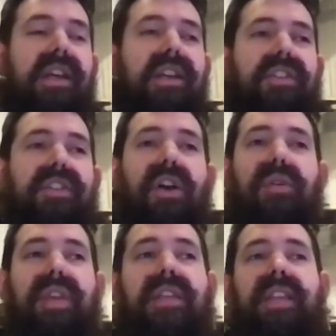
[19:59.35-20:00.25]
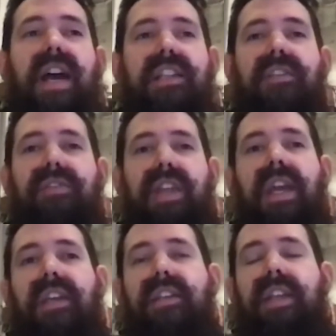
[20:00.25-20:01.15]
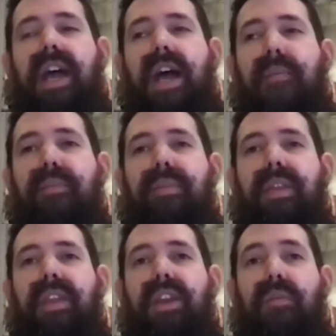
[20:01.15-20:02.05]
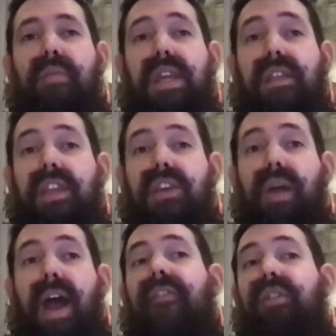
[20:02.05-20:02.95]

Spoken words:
So these kinds of things, you know, mean that you have to